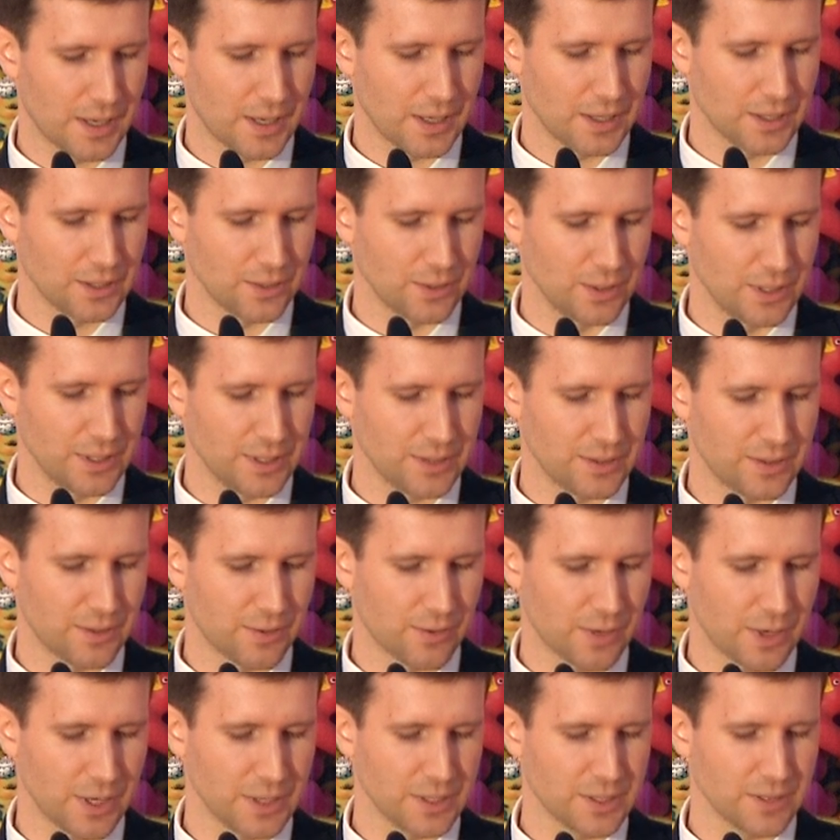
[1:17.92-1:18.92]
So it is
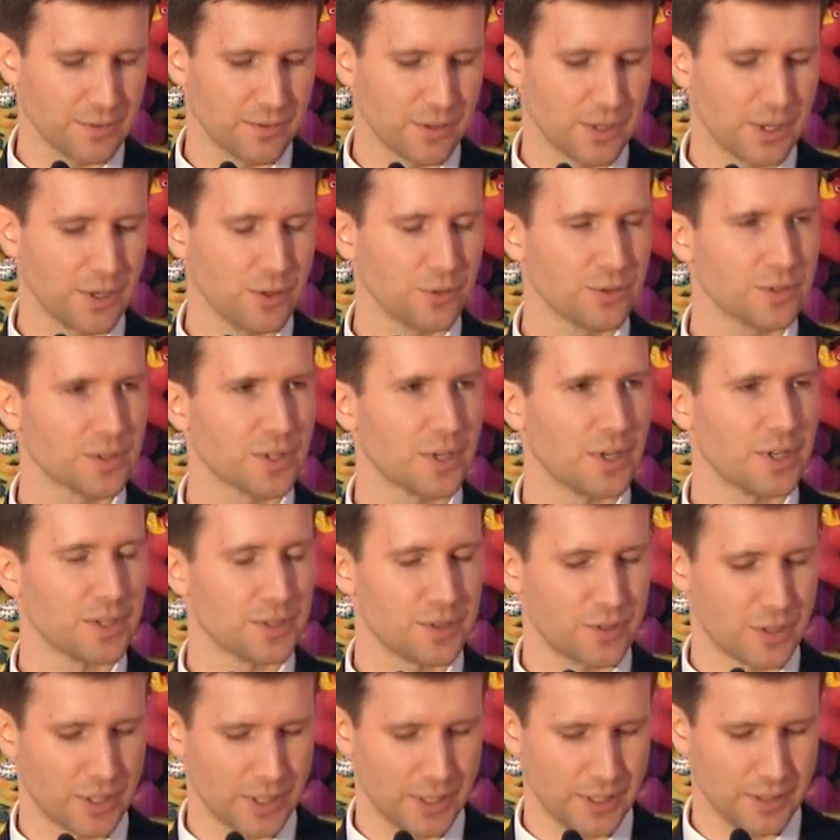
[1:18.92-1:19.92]
the right of the host
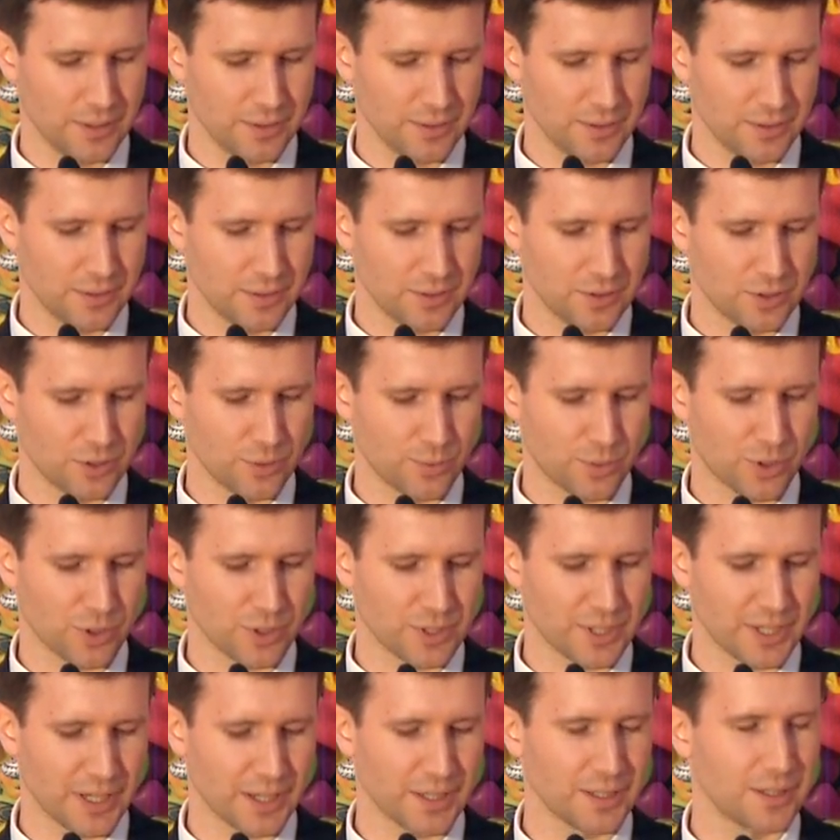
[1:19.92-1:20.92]
country to
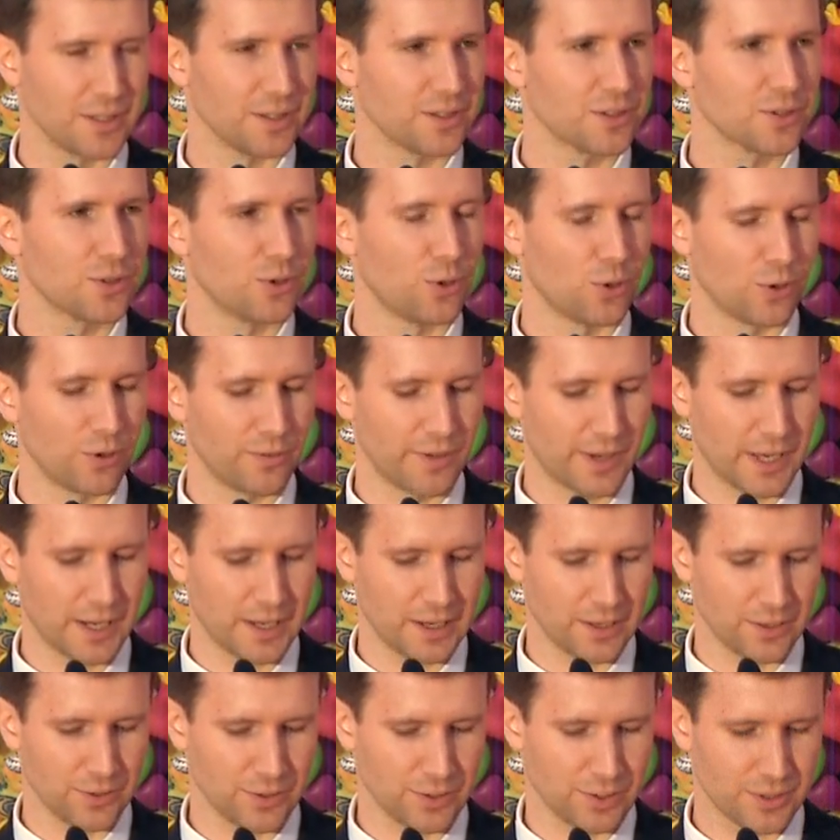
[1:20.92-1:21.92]
protect its core
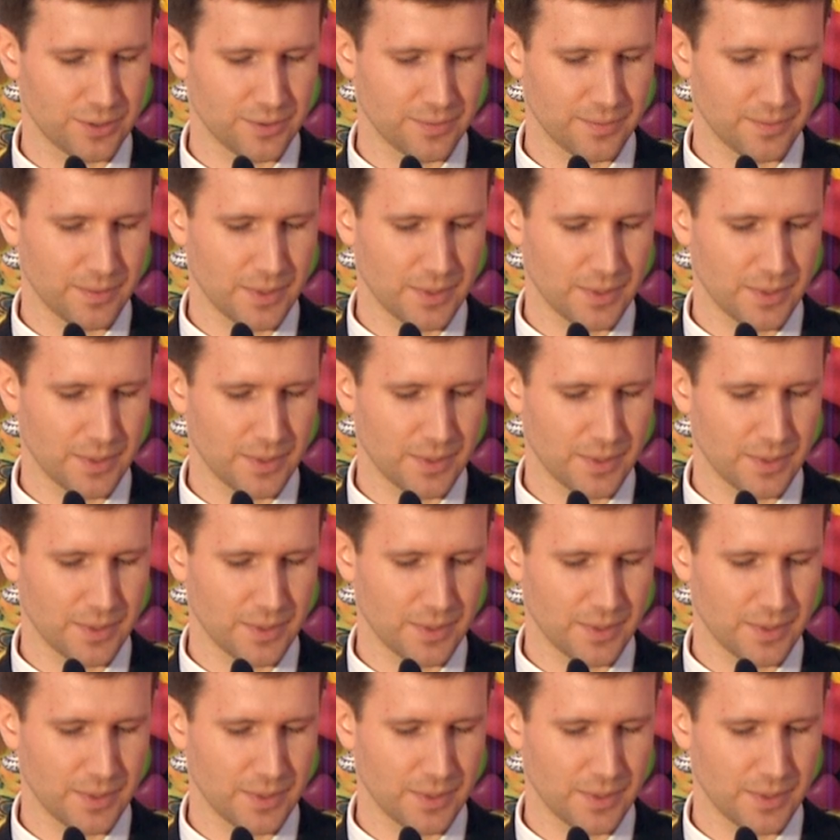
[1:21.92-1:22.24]
values.